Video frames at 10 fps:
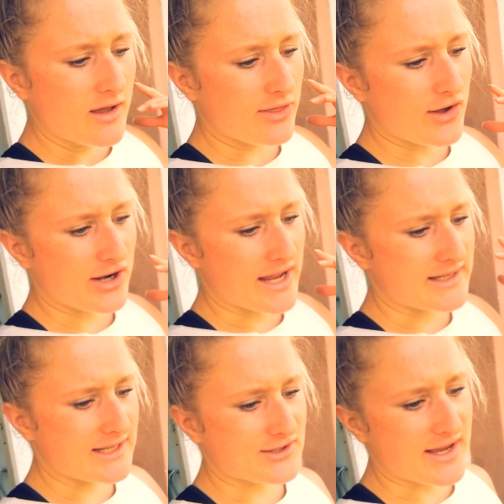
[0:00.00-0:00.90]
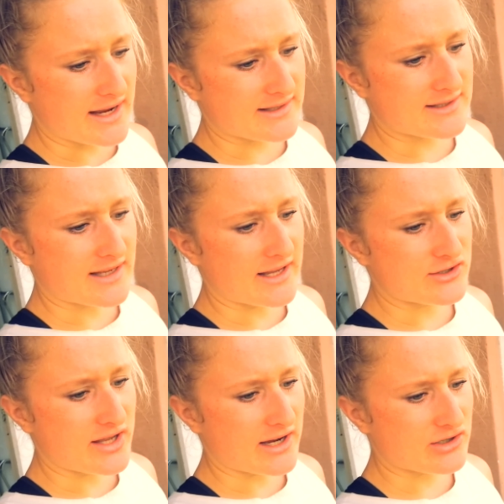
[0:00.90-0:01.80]
thought I need to
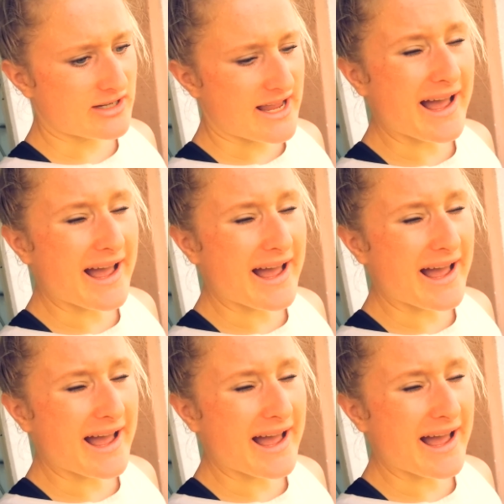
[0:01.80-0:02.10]
exercise to actually